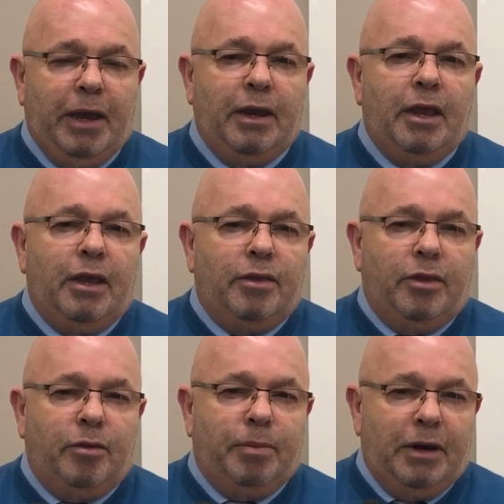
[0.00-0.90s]
in the,
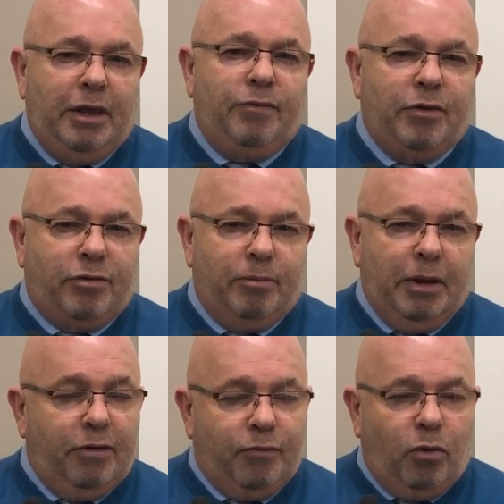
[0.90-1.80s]
the believism,
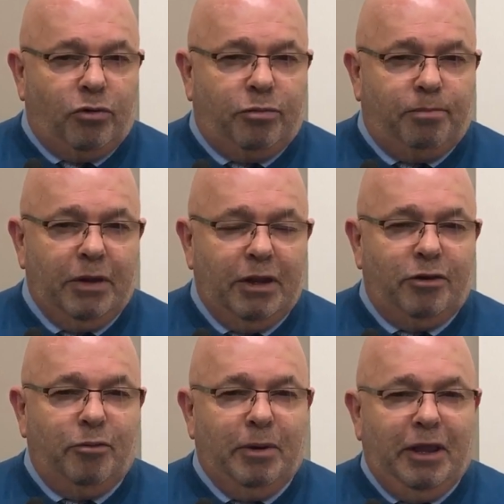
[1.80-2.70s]
and of course,
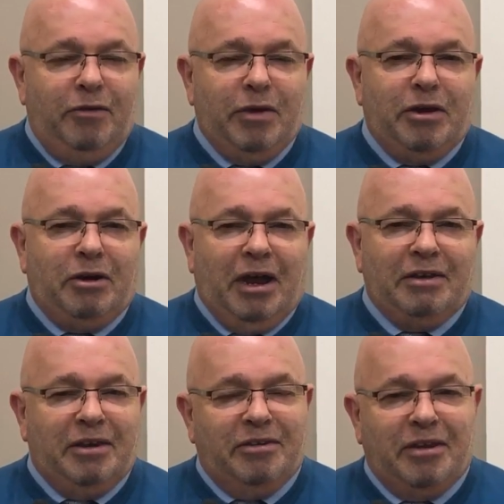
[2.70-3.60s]
to believe in
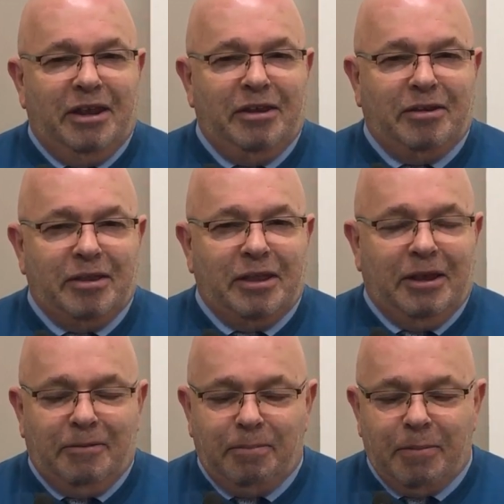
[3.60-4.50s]
Christ is an easy
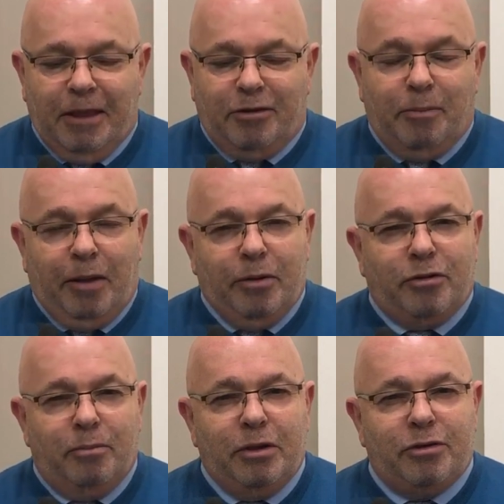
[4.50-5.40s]
thing. So maybe it's
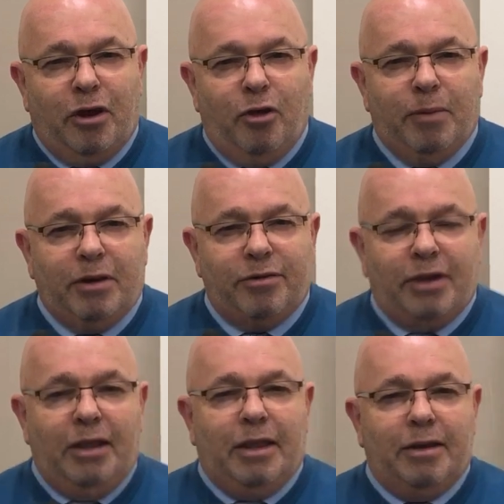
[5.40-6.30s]
a misnomer to
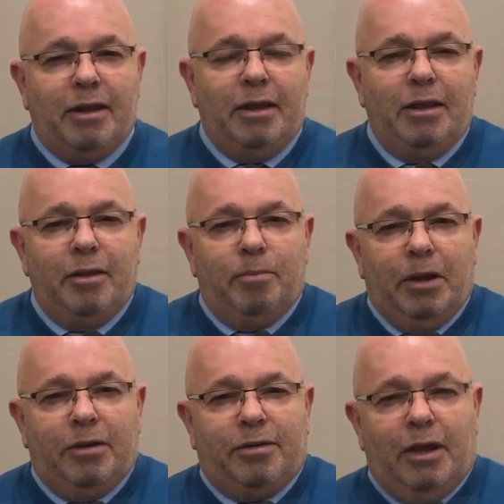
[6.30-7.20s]
say that.
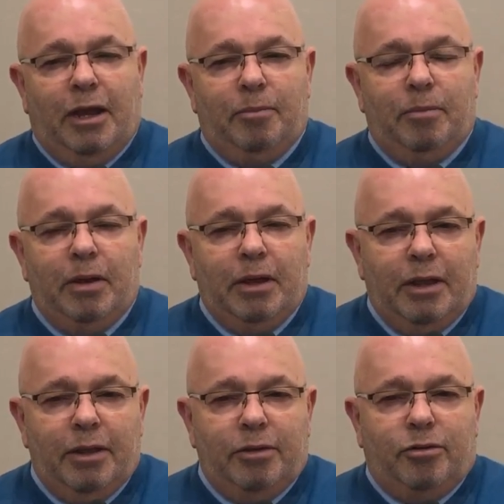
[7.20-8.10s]
But um,
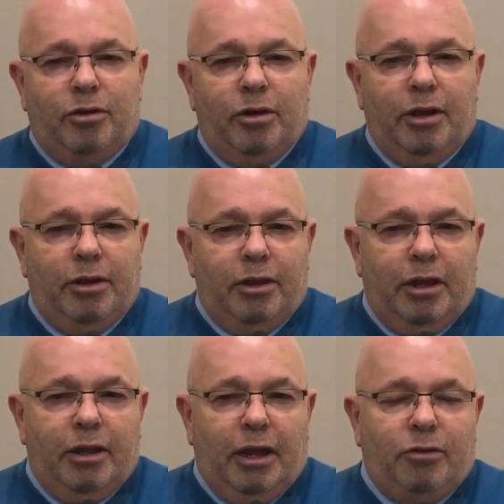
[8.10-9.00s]

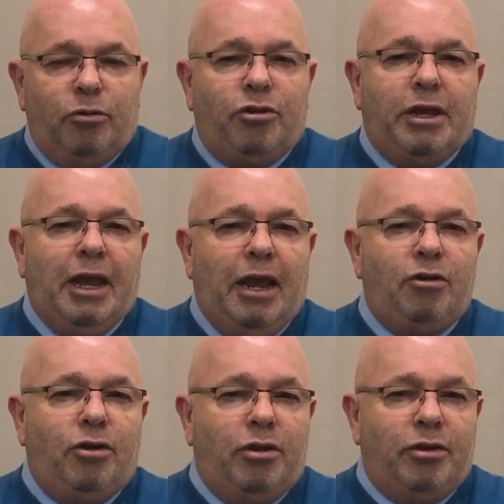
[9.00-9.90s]
it was to
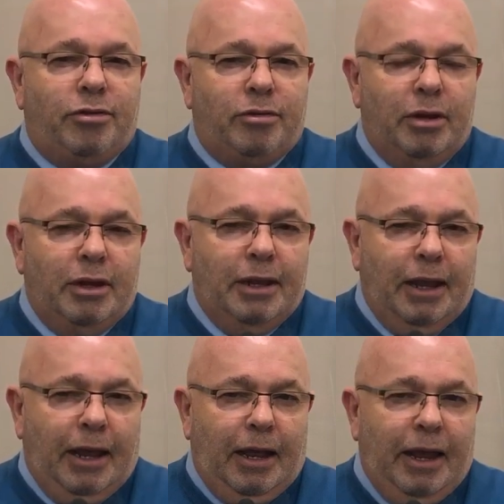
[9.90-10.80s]
counter this
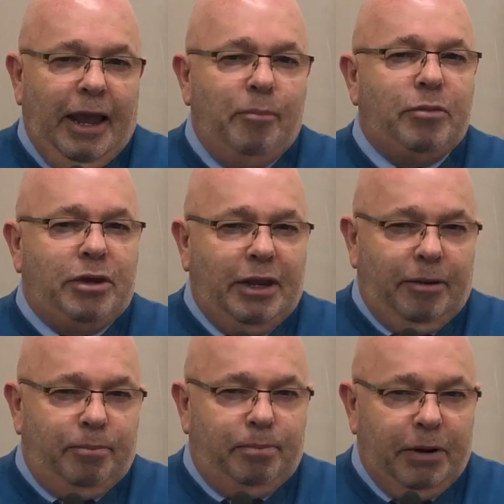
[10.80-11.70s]
uh, empty
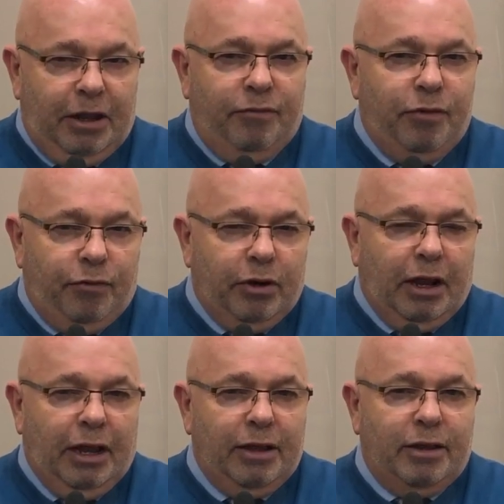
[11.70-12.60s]
belief, if you
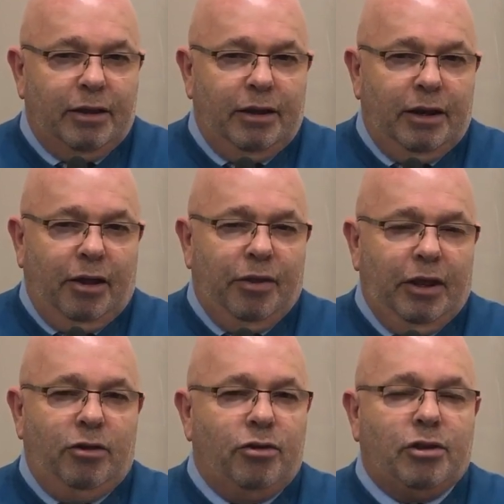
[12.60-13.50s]
like, you know, that
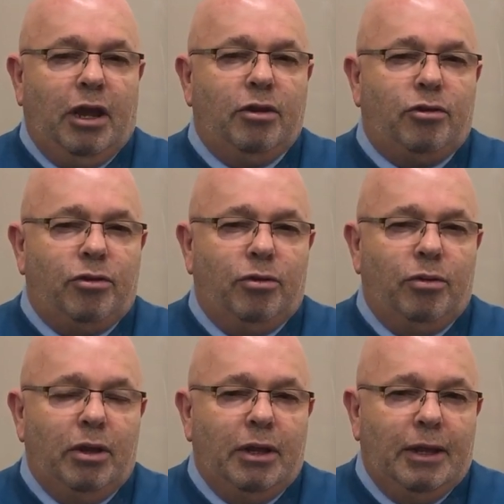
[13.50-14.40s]
you're just going to.
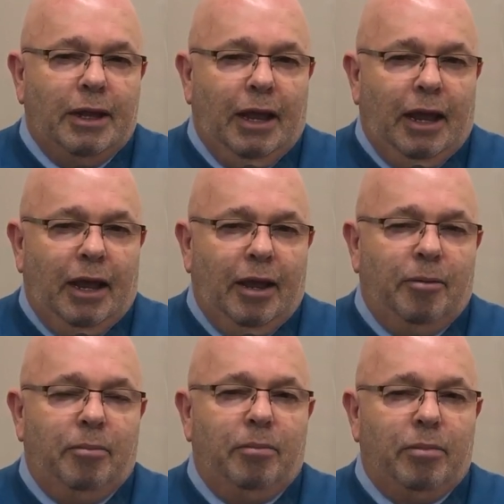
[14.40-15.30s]

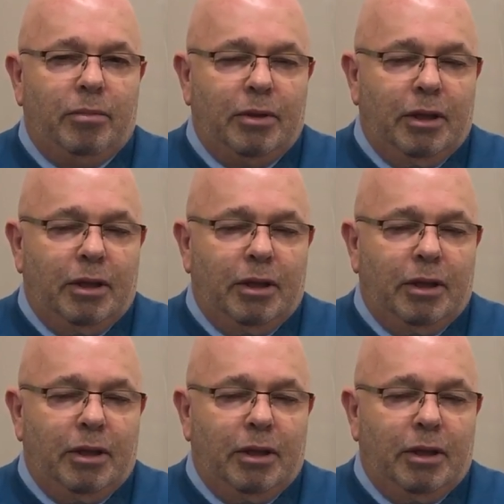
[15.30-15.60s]
Um,